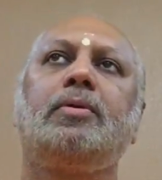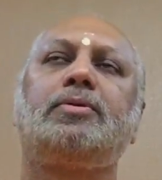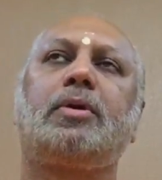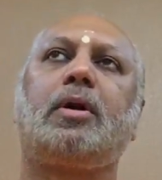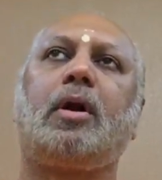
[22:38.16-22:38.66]

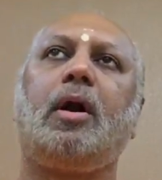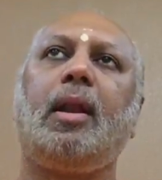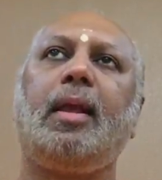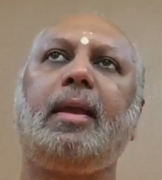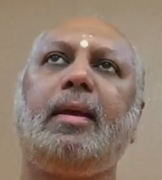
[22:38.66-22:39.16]
So
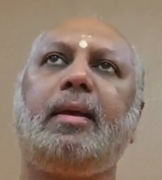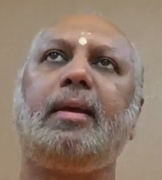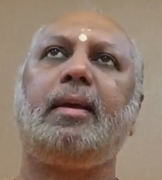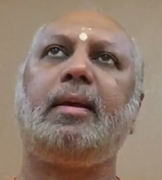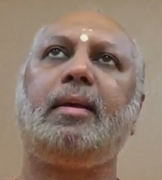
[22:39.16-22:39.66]
crawling,
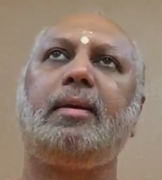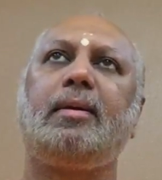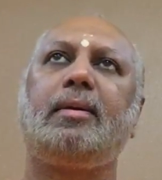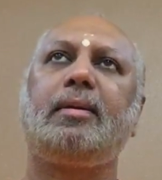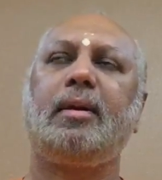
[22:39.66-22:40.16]

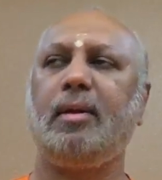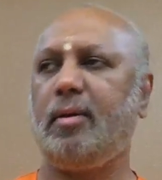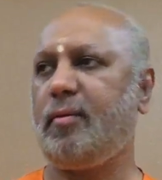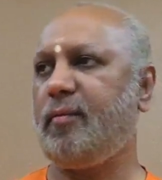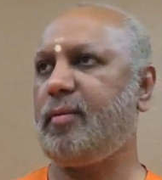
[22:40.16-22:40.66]
you
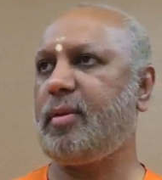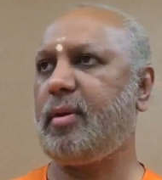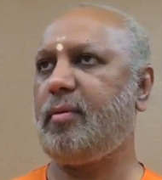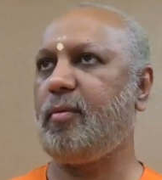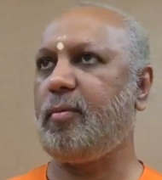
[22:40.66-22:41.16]
know,
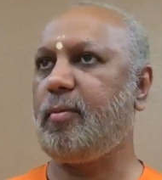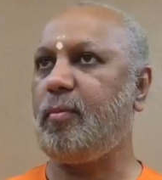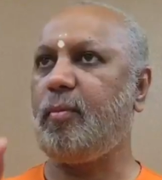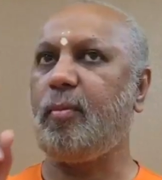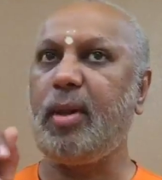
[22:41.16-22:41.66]

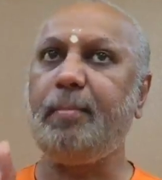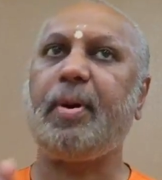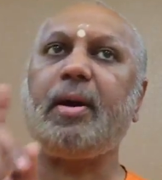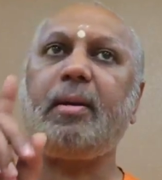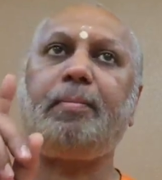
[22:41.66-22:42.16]

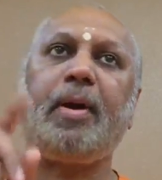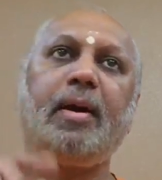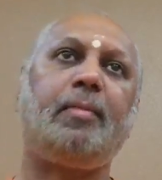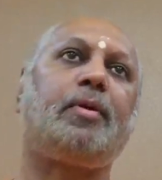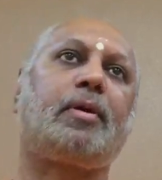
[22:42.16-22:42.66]
important
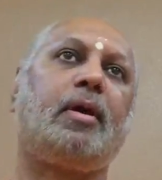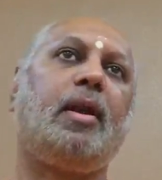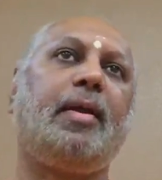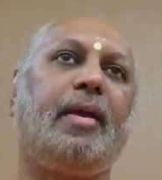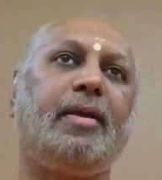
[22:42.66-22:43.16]
point about
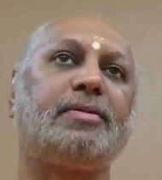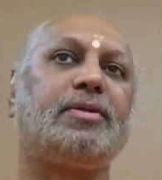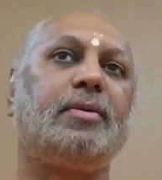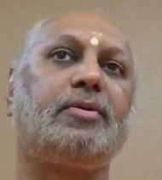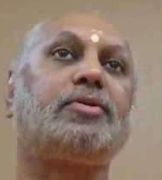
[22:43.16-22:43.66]
crawling is
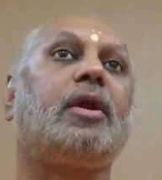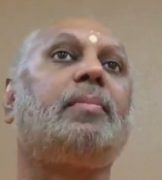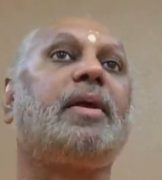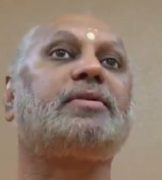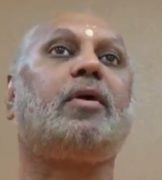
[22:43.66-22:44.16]
should not
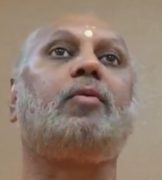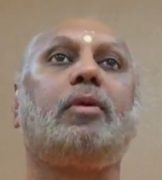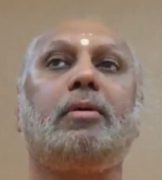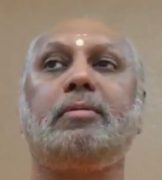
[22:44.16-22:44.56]
make sound.